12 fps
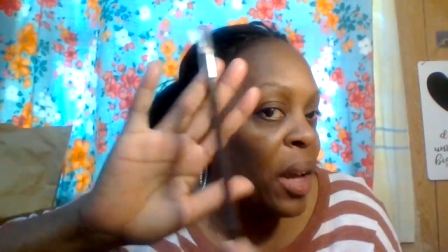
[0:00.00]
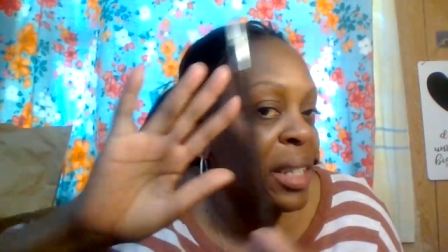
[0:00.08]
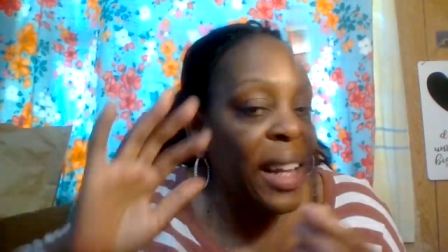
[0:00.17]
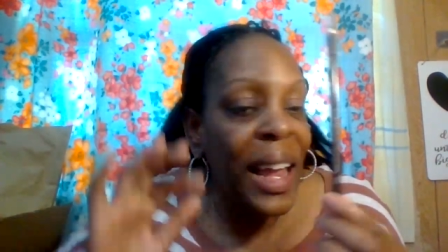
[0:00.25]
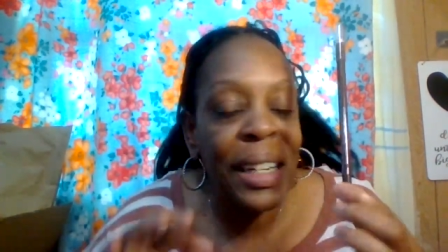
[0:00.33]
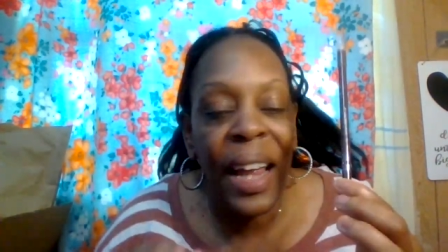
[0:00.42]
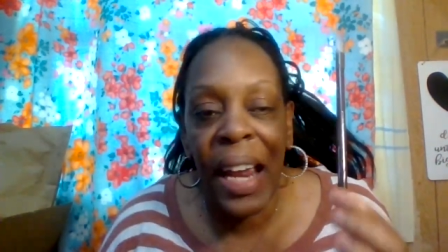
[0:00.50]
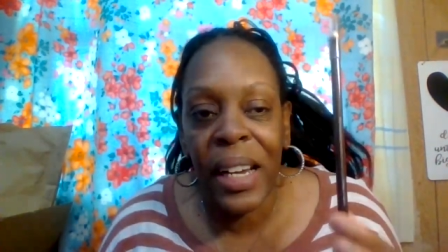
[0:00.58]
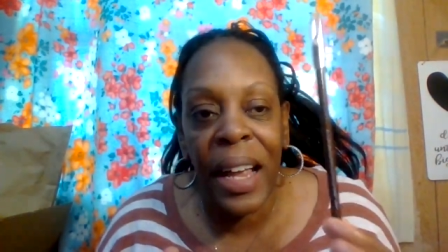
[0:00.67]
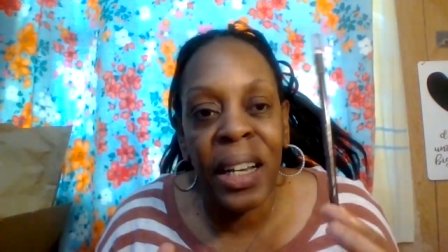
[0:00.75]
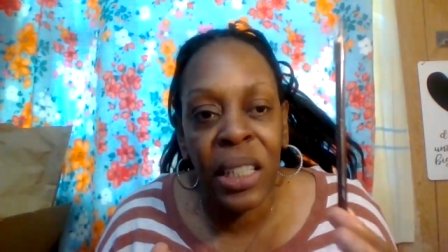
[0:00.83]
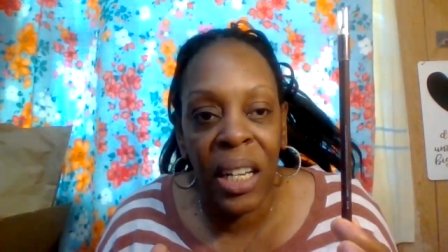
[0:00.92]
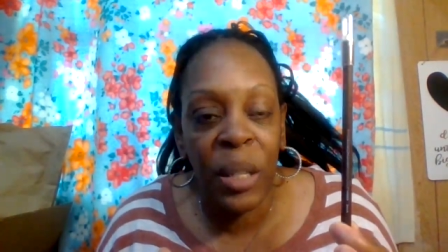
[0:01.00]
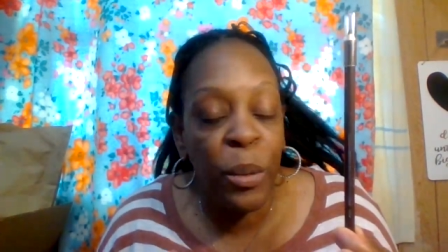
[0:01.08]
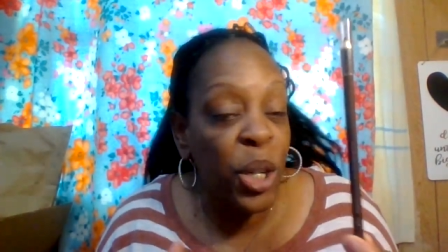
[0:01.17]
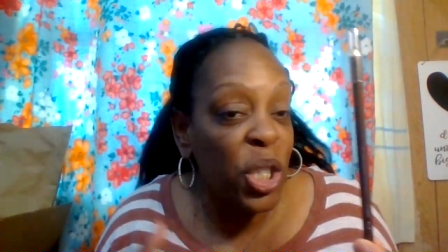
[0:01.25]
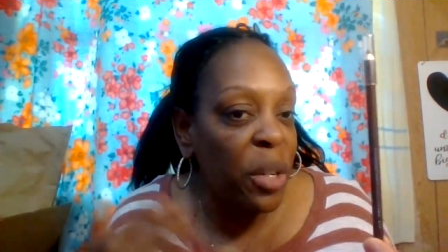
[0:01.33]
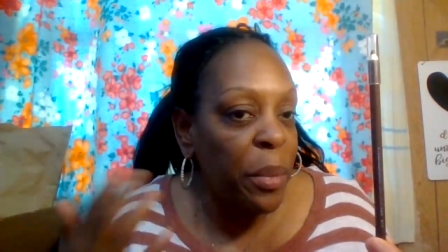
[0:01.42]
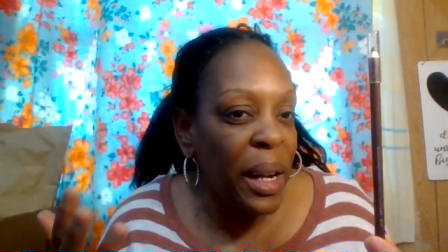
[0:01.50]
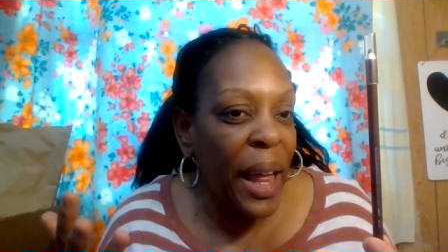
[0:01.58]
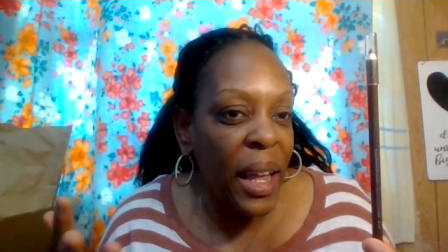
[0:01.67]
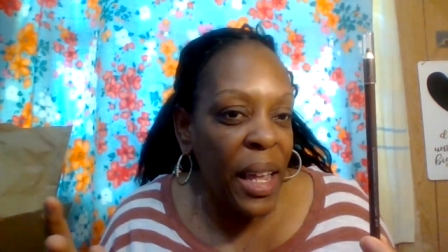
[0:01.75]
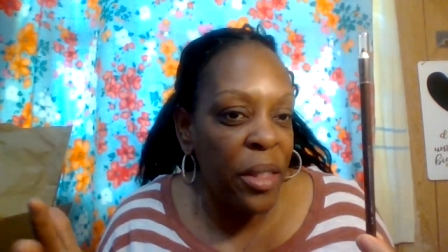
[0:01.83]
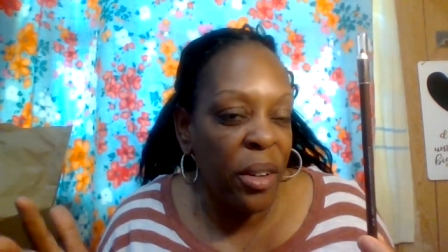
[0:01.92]
It's like 99 cents, but it should be
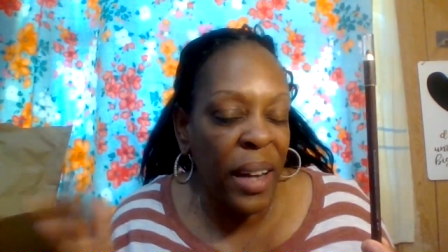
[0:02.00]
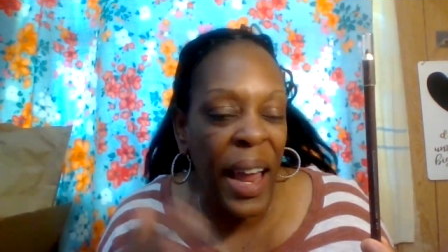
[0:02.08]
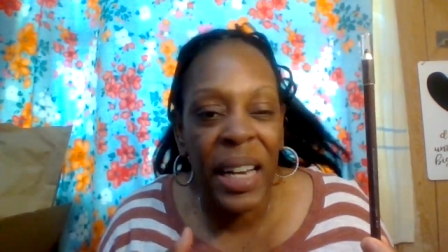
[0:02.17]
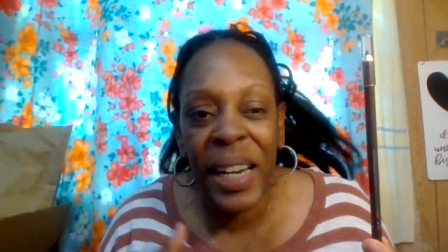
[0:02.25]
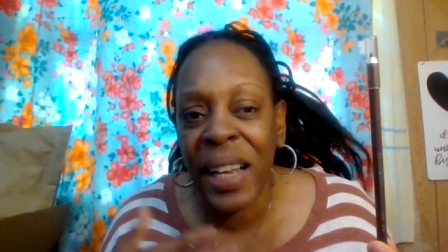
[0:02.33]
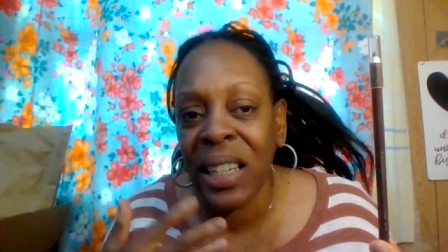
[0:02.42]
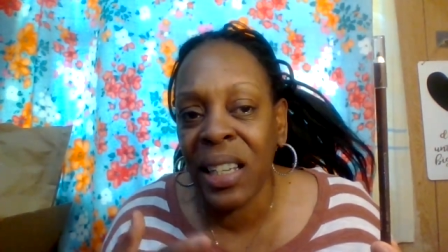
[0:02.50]
like either 99